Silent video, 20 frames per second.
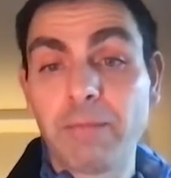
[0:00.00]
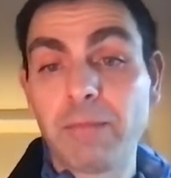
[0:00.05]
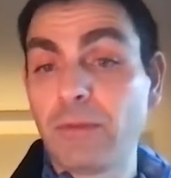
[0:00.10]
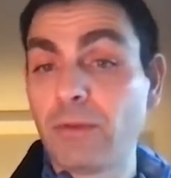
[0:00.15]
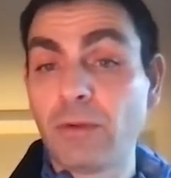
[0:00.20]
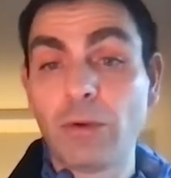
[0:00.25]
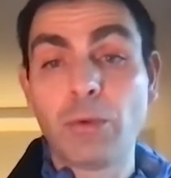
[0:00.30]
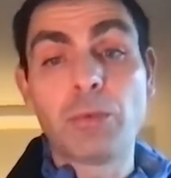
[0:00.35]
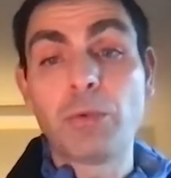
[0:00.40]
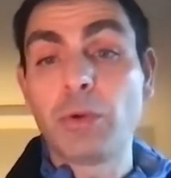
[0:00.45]

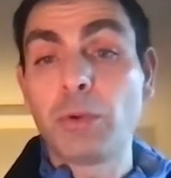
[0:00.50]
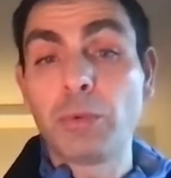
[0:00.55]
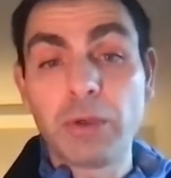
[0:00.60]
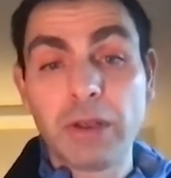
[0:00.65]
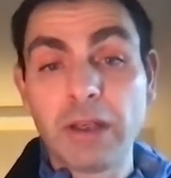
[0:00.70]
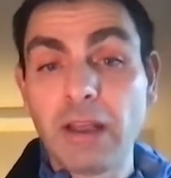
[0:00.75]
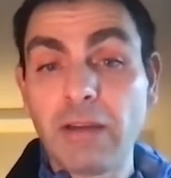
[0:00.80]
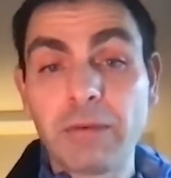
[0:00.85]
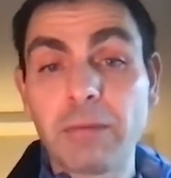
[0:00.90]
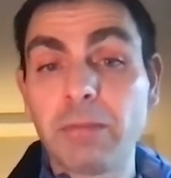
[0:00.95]
So we
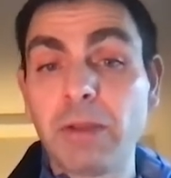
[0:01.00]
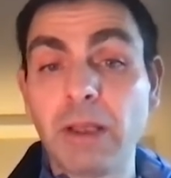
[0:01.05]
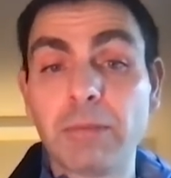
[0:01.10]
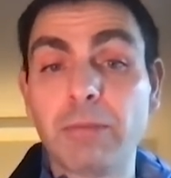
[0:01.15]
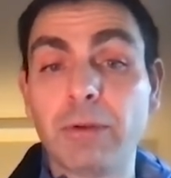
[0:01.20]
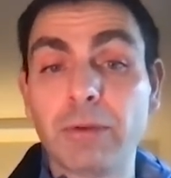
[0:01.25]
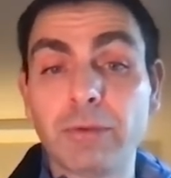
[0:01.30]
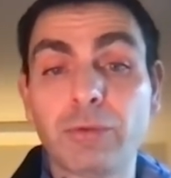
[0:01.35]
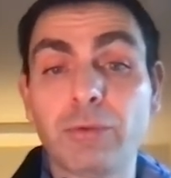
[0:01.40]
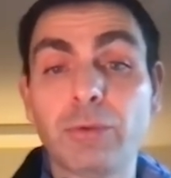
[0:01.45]
would never be
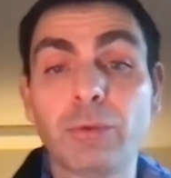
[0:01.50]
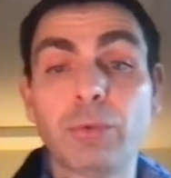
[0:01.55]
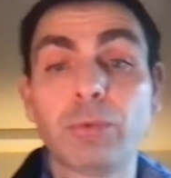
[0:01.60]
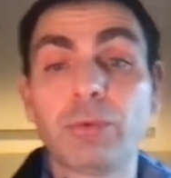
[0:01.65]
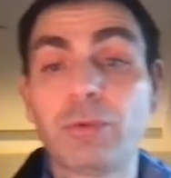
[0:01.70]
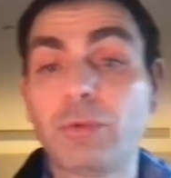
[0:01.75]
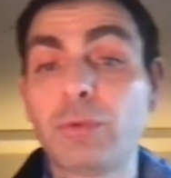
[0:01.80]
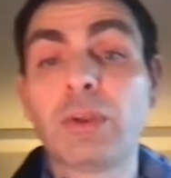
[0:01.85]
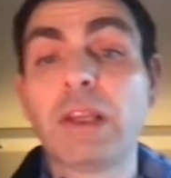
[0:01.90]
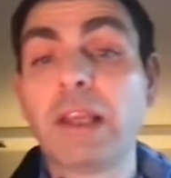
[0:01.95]
able
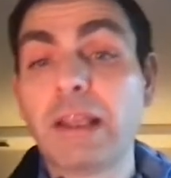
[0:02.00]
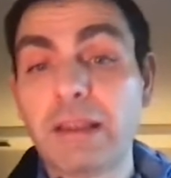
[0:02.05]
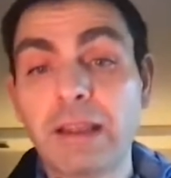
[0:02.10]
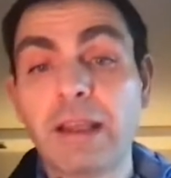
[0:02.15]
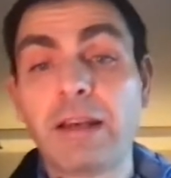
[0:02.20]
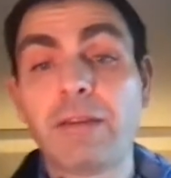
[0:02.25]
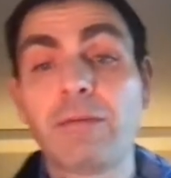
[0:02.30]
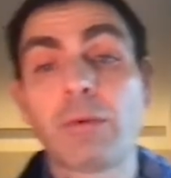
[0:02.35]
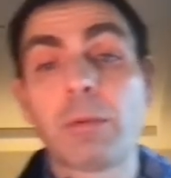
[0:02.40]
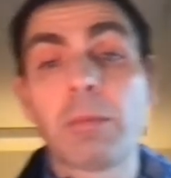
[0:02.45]
to get
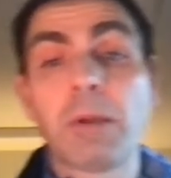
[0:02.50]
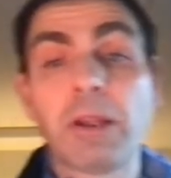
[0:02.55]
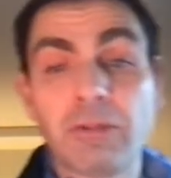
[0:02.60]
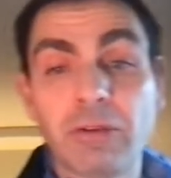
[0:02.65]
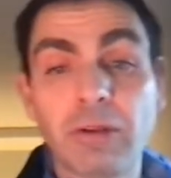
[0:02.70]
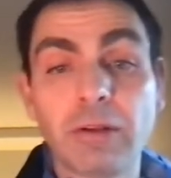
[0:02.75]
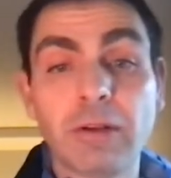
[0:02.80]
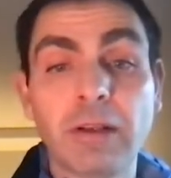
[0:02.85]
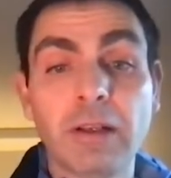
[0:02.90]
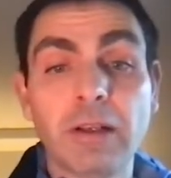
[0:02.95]
that
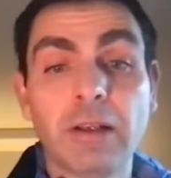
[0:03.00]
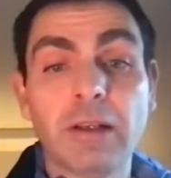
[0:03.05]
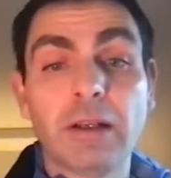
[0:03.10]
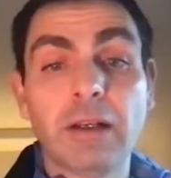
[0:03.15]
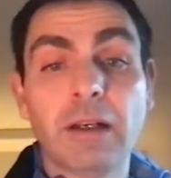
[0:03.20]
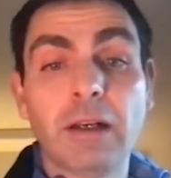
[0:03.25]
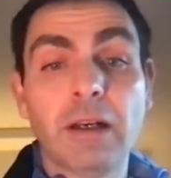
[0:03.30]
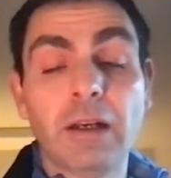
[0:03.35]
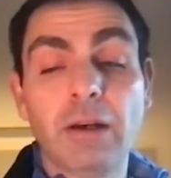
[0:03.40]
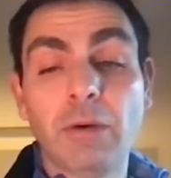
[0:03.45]
information
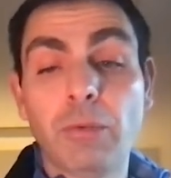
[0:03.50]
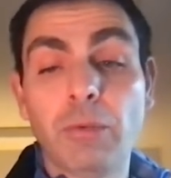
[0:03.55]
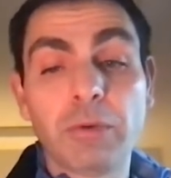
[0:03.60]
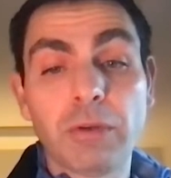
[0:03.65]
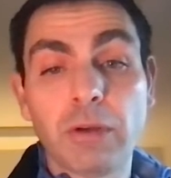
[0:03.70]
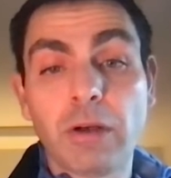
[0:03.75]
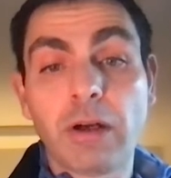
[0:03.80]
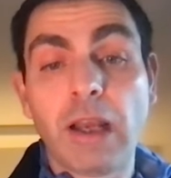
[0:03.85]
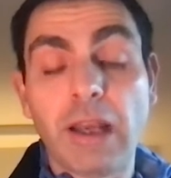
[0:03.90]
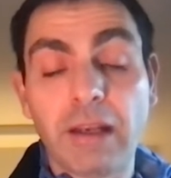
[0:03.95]

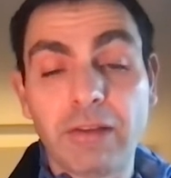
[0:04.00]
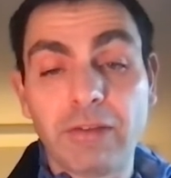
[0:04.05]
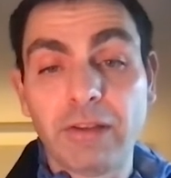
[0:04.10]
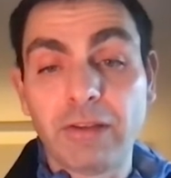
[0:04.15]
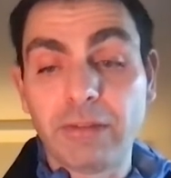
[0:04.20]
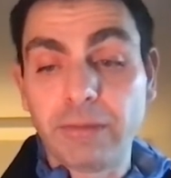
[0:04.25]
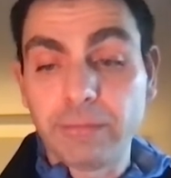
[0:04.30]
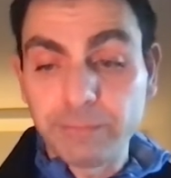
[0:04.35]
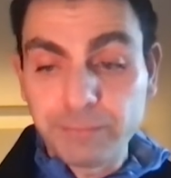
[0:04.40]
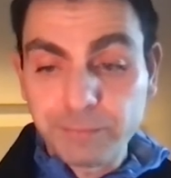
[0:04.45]
with our
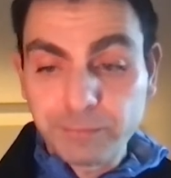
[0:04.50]
access.